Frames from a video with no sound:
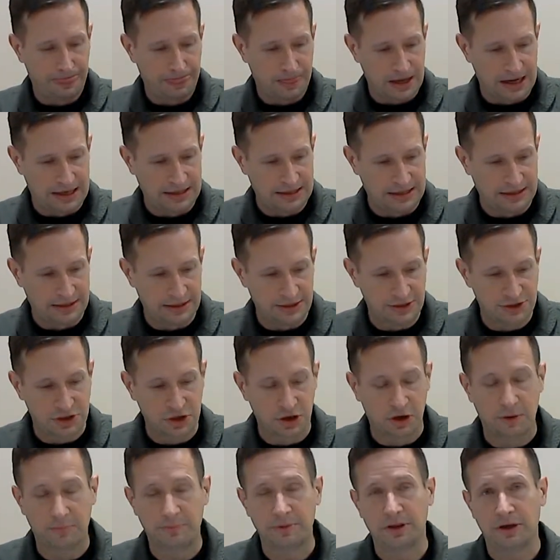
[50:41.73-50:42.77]
And then they show
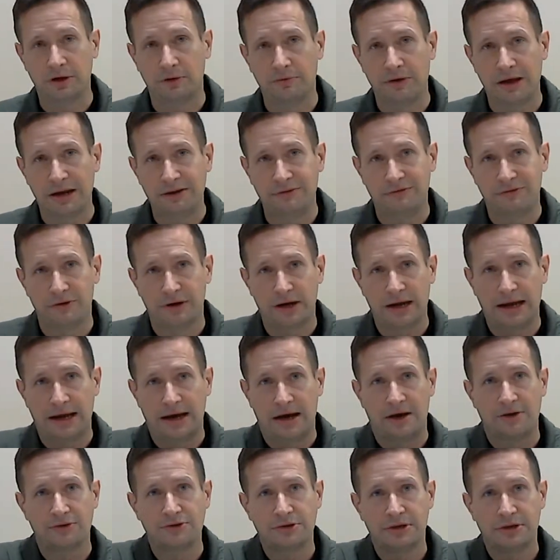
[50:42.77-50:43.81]
up and they're ready for a
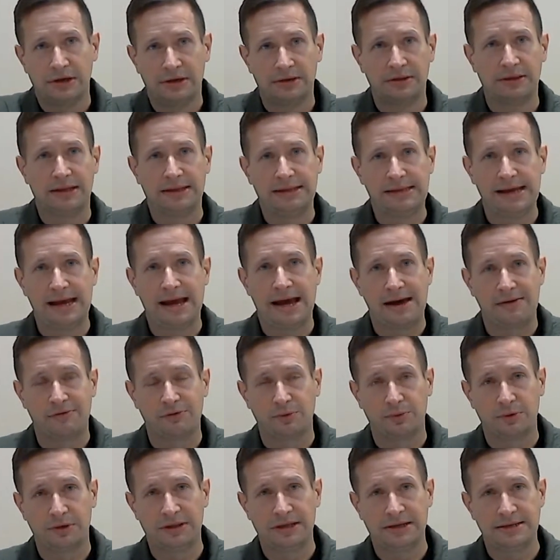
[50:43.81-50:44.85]
house, that they have it
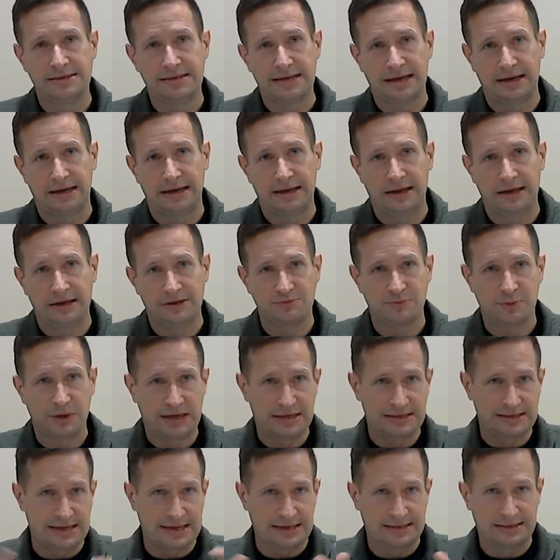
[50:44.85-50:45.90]
within 10 days,
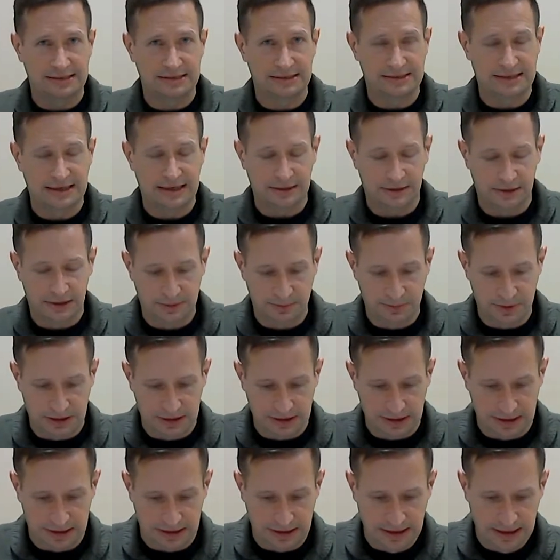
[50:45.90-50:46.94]
because that's the TLE
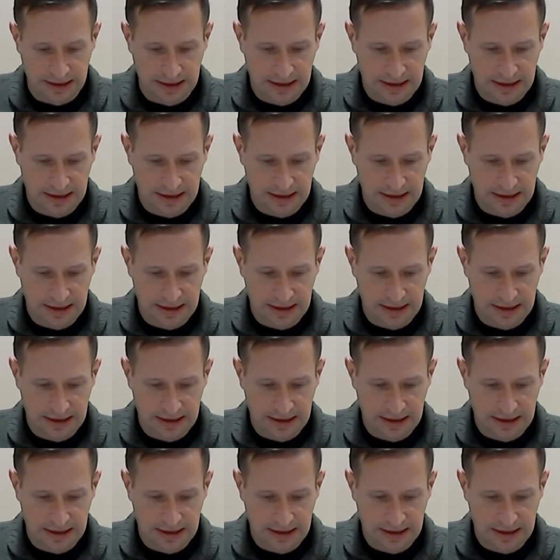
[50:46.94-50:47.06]
period.